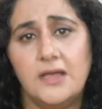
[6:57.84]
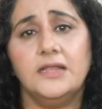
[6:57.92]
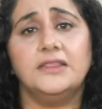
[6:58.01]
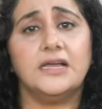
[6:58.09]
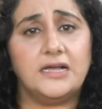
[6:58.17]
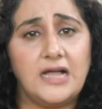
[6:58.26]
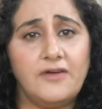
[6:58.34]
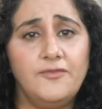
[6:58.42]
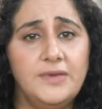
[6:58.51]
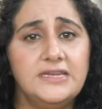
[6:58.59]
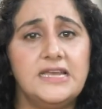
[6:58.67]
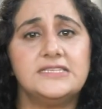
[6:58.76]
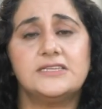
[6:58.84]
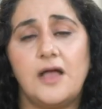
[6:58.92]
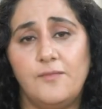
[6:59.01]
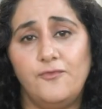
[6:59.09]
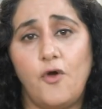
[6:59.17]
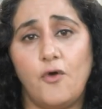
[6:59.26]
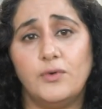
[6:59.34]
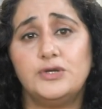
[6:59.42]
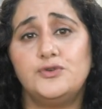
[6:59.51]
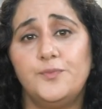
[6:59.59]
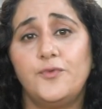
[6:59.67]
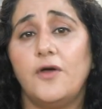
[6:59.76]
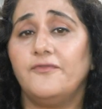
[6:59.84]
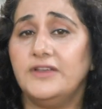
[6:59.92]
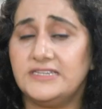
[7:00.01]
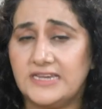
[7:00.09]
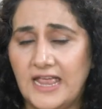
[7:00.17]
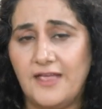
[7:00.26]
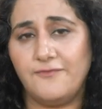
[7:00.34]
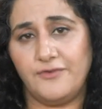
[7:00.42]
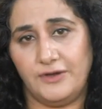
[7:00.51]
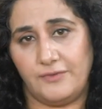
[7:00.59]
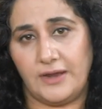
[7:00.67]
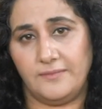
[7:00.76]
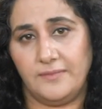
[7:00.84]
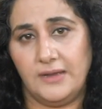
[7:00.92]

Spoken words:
The government has come forward to profit everyone,